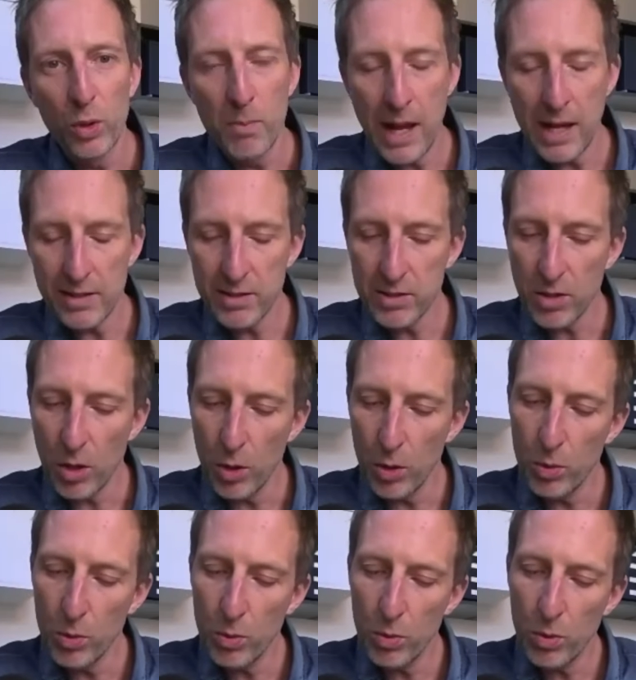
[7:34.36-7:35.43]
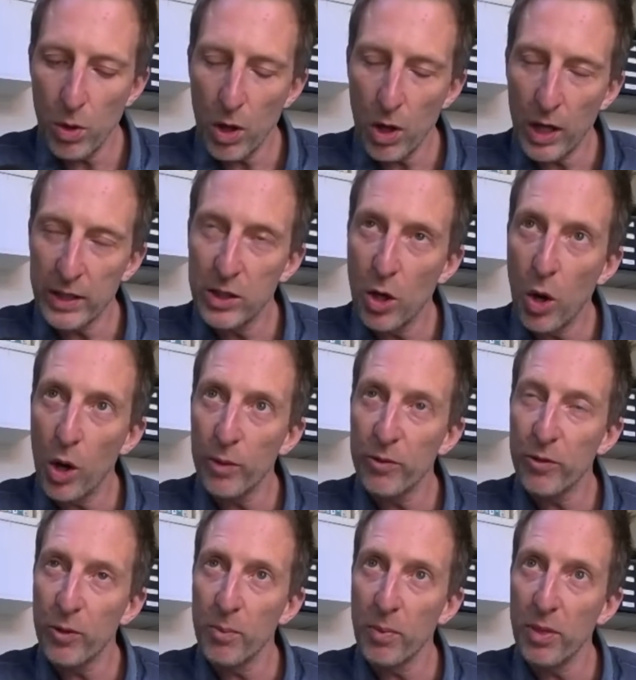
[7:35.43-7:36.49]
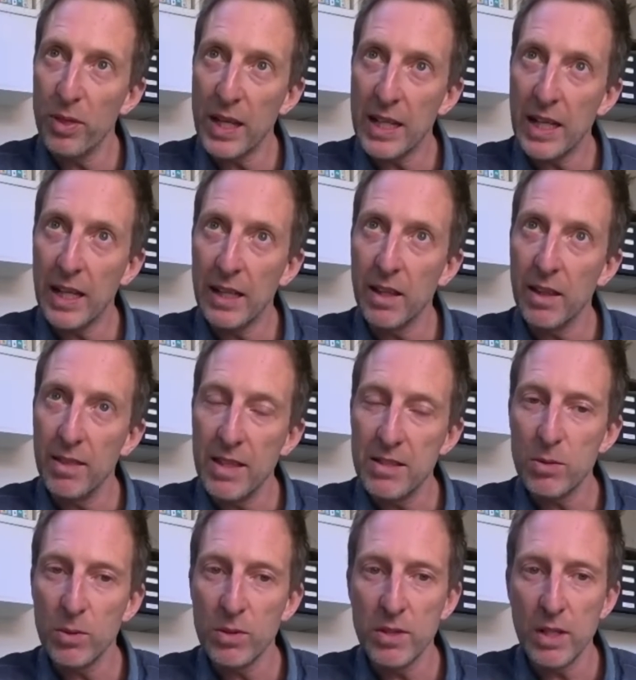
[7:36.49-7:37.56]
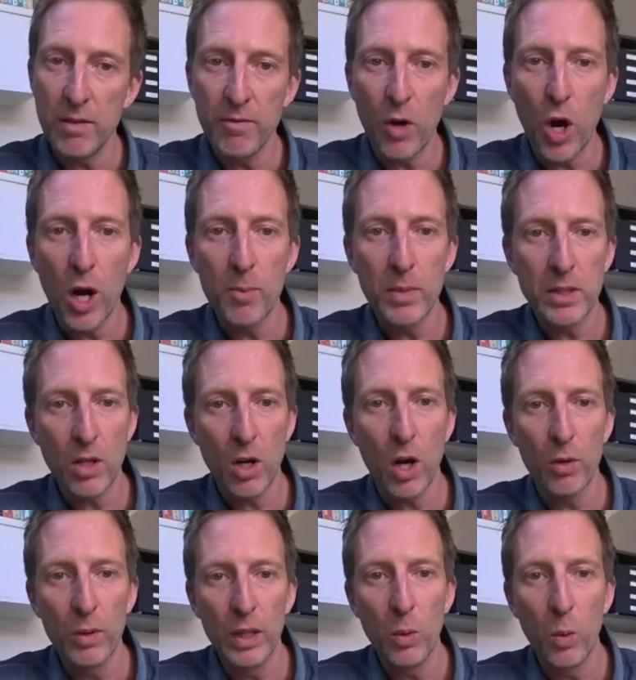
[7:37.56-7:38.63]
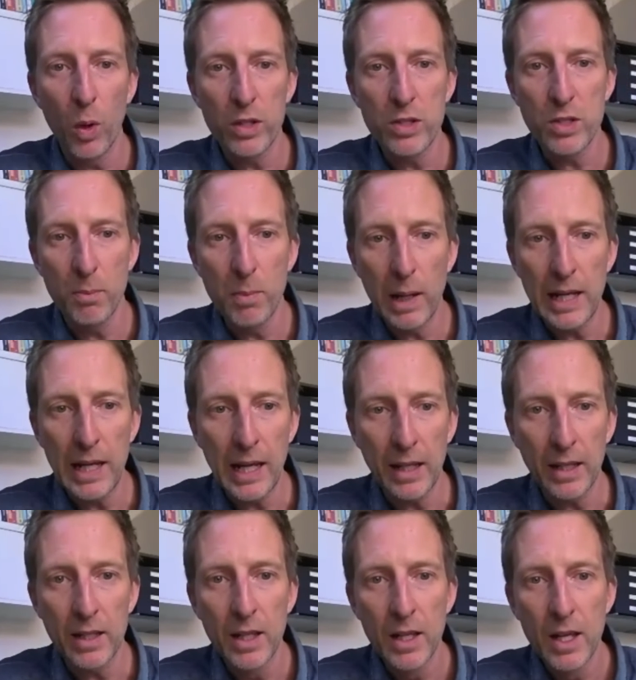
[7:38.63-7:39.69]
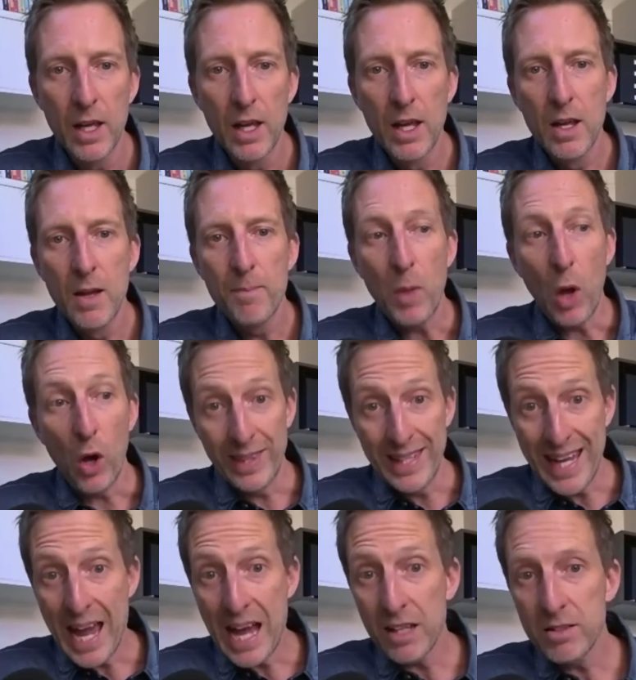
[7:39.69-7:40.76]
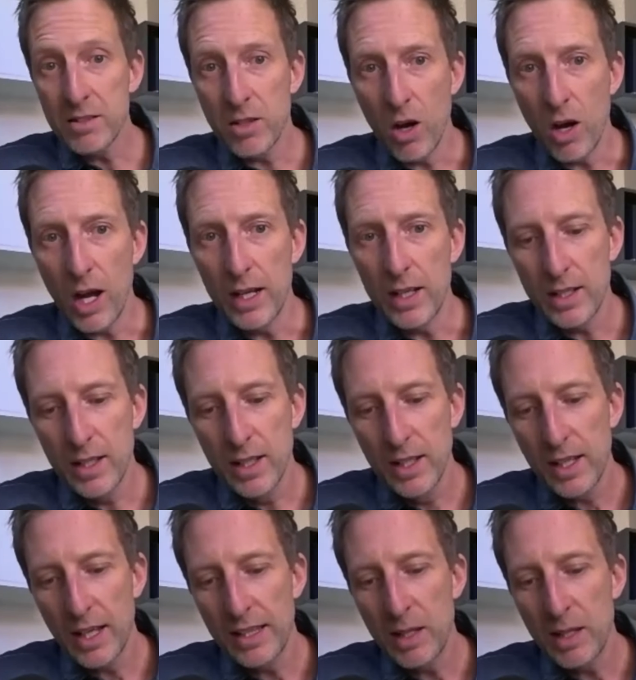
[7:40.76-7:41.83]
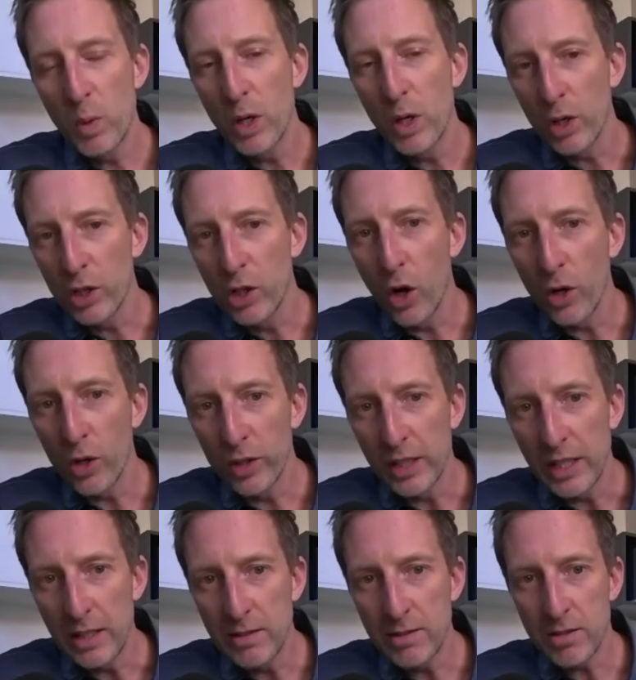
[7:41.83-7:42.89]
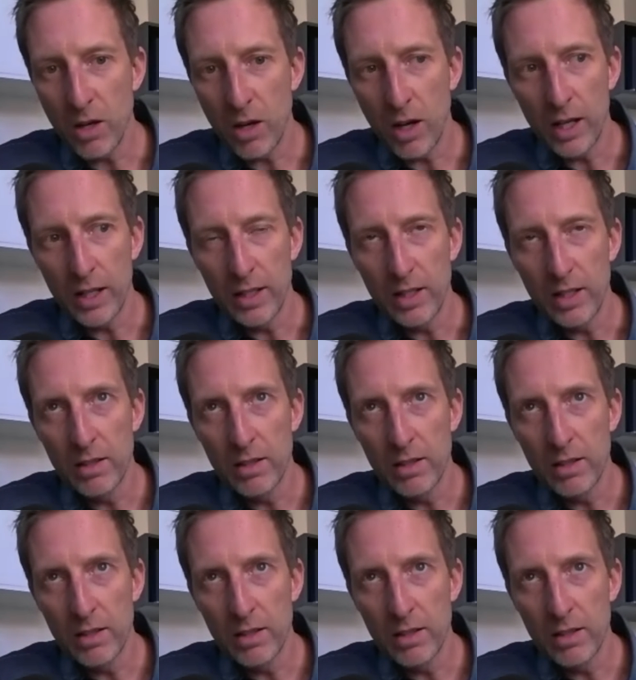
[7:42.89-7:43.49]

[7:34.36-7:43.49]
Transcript: mess. So I'd gone from thinking that this was an environment that I really wanted to be in on the outside. And then when I got on the inside,